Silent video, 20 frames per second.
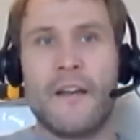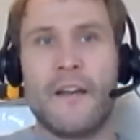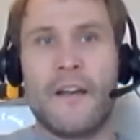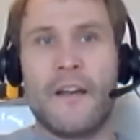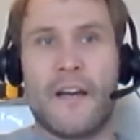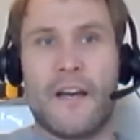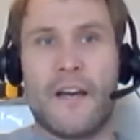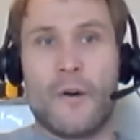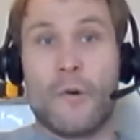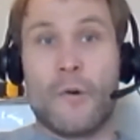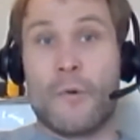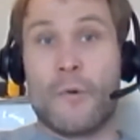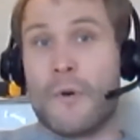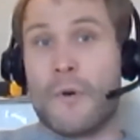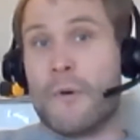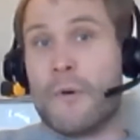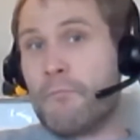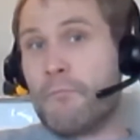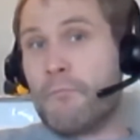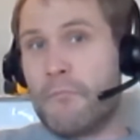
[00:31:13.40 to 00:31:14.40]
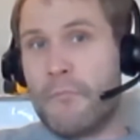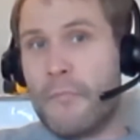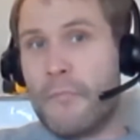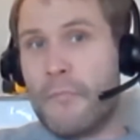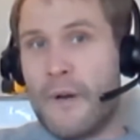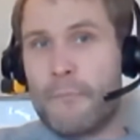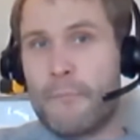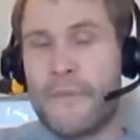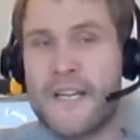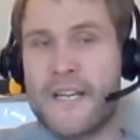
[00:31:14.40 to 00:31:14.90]
or
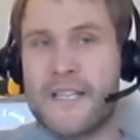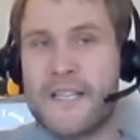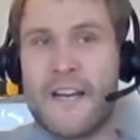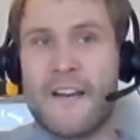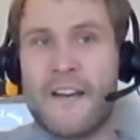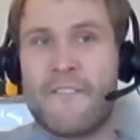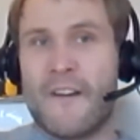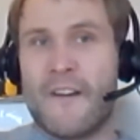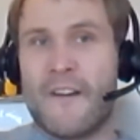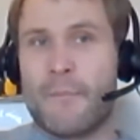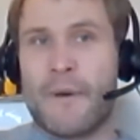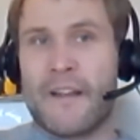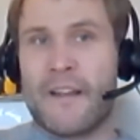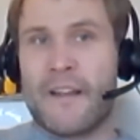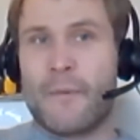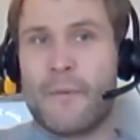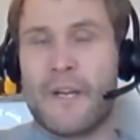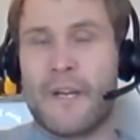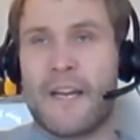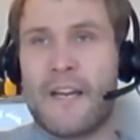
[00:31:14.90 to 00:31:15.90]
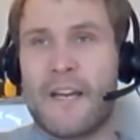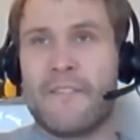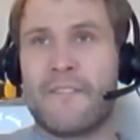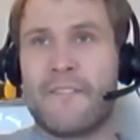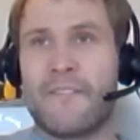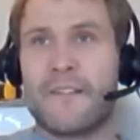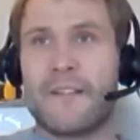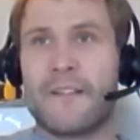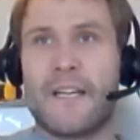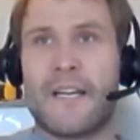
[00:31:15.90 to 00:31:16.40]
potentially any feedback they want to
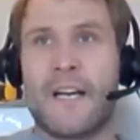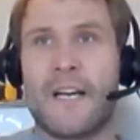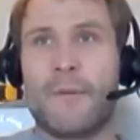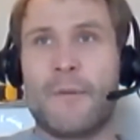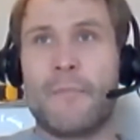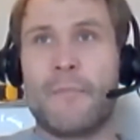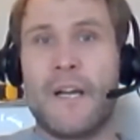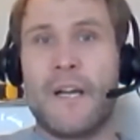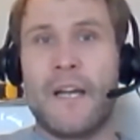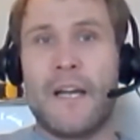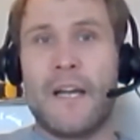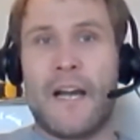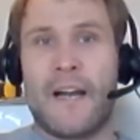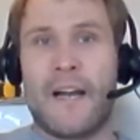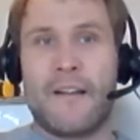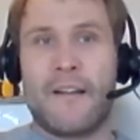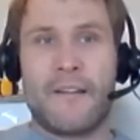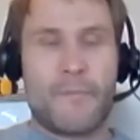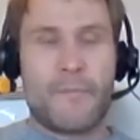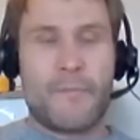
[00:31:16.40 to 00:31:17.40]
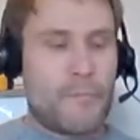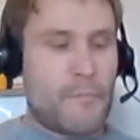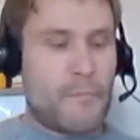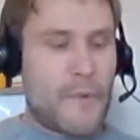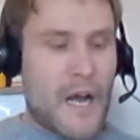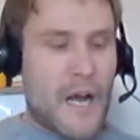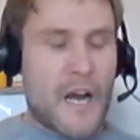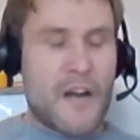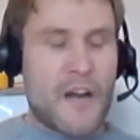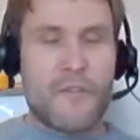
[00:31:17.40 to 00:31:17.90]
give. And
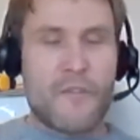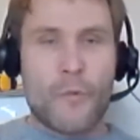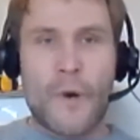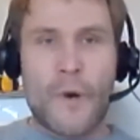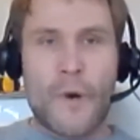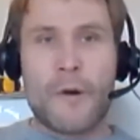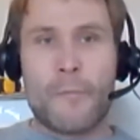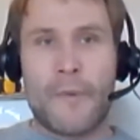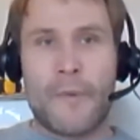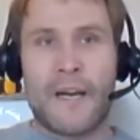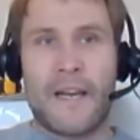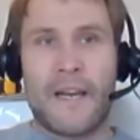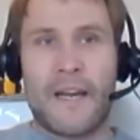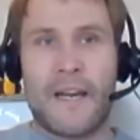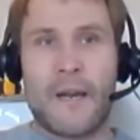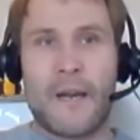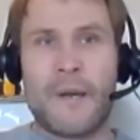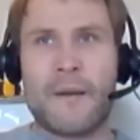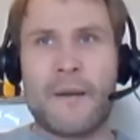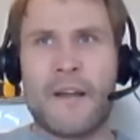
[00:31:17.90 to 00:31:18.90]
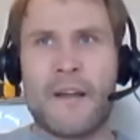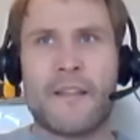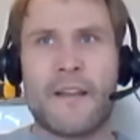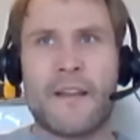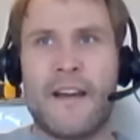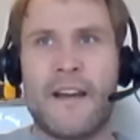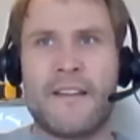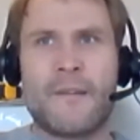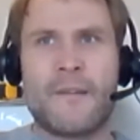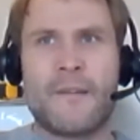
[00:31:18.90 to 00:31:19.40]
overwhelmingly, I mean,
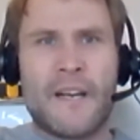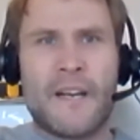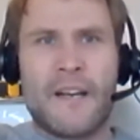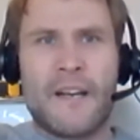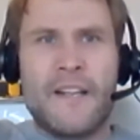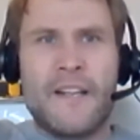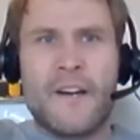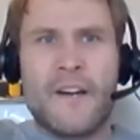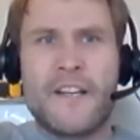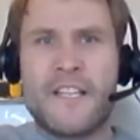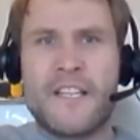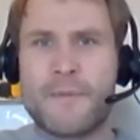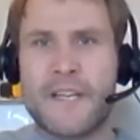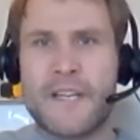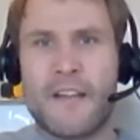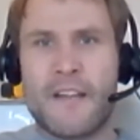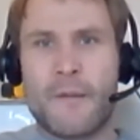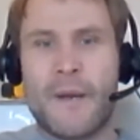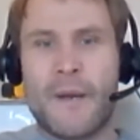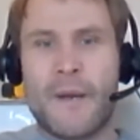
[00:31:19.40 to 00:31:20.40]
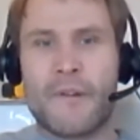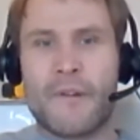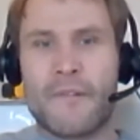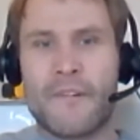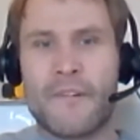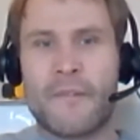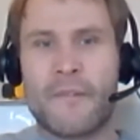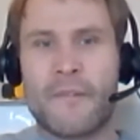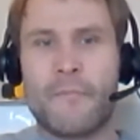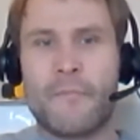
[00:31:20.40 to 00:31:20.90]
it's something like 90% of the people
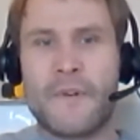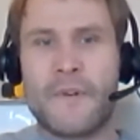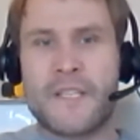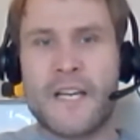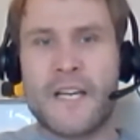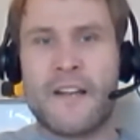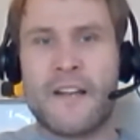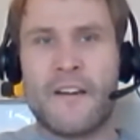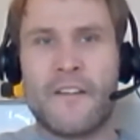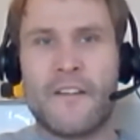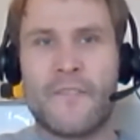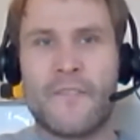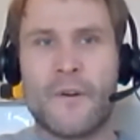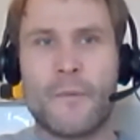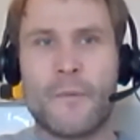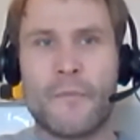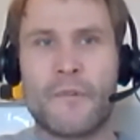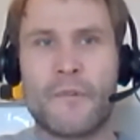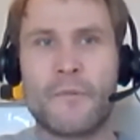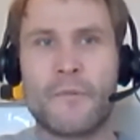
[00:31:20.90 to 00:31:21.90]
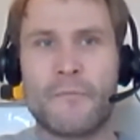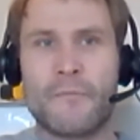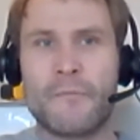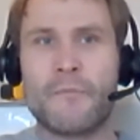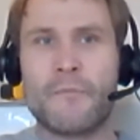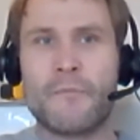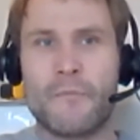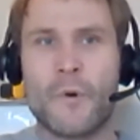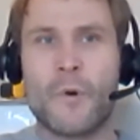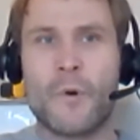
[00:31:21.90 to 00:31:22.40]
that return those forms
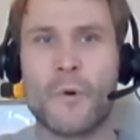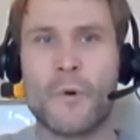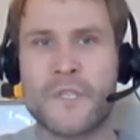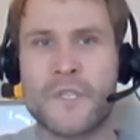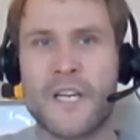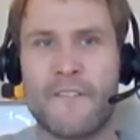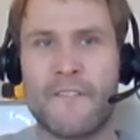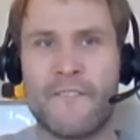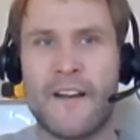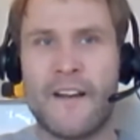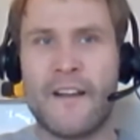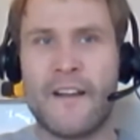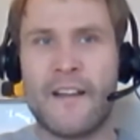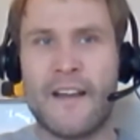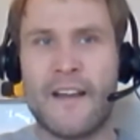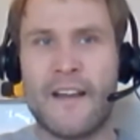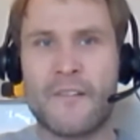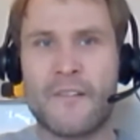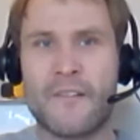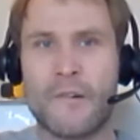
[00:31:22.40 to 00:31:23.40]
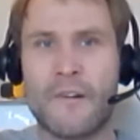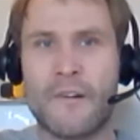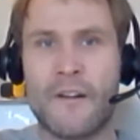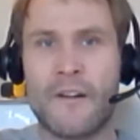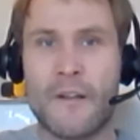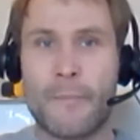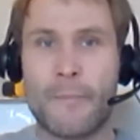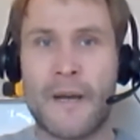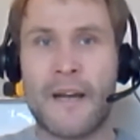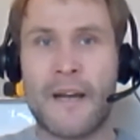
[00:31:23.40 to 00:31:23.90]
also fill in their story on
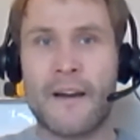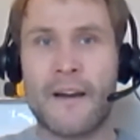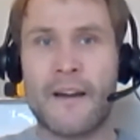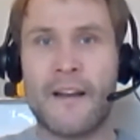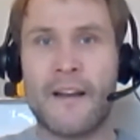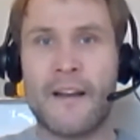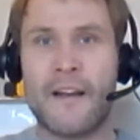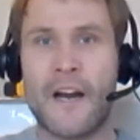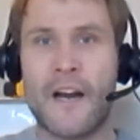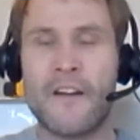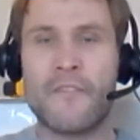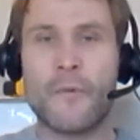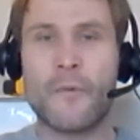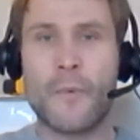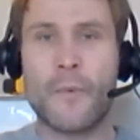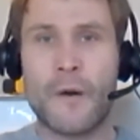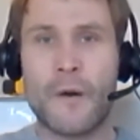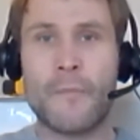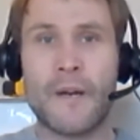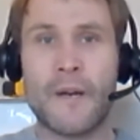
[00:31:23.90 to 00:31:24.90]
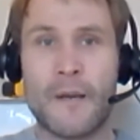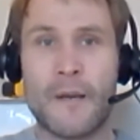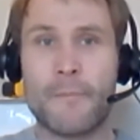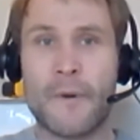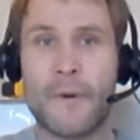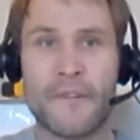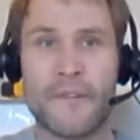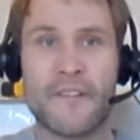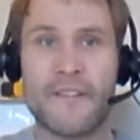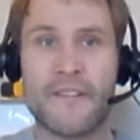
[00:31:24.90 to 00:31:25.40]
the back, and overwhelmingly
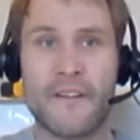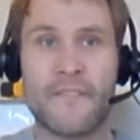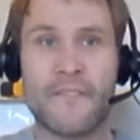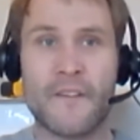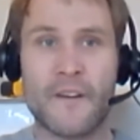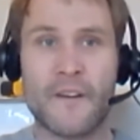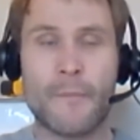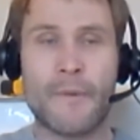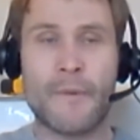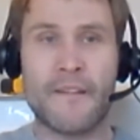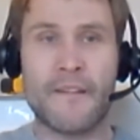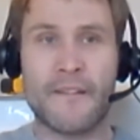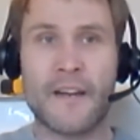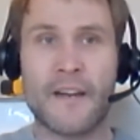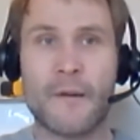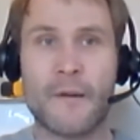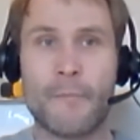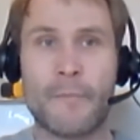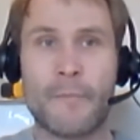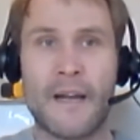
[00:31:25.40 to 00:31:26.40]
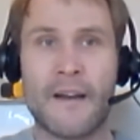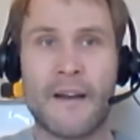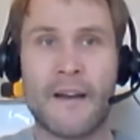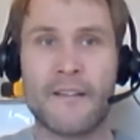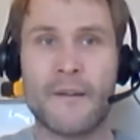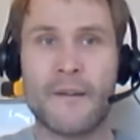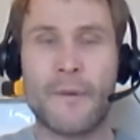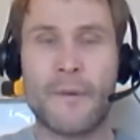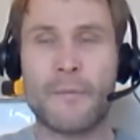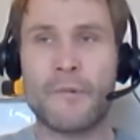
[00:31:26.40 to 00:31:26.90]
positive comments that come back.
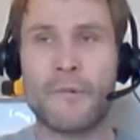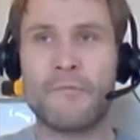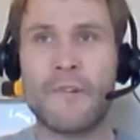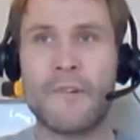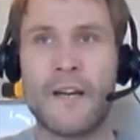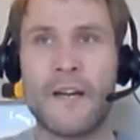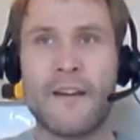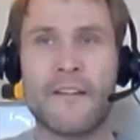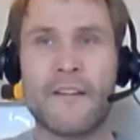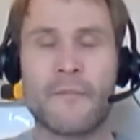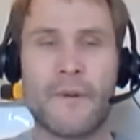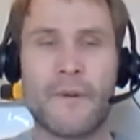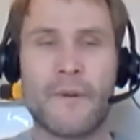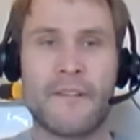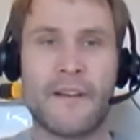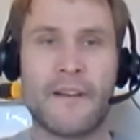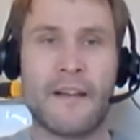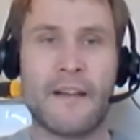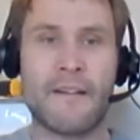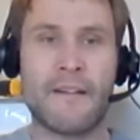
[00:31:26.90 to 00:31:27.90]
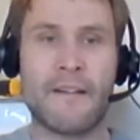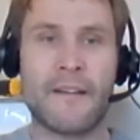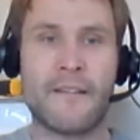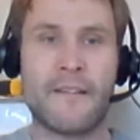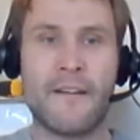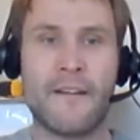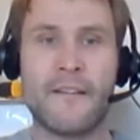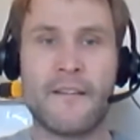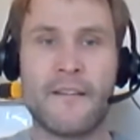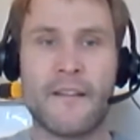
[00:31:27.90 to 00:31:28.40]
So people really expressing their
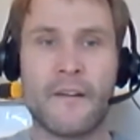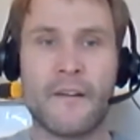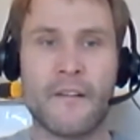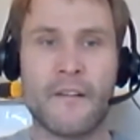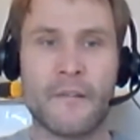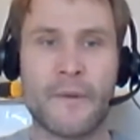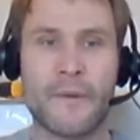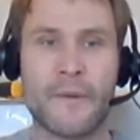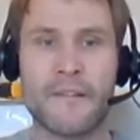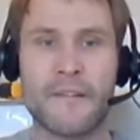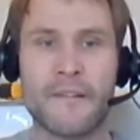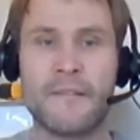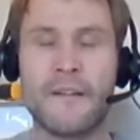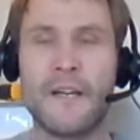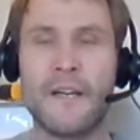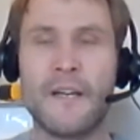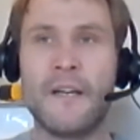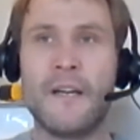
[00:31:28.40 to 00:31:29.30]
gratitude to the hospital,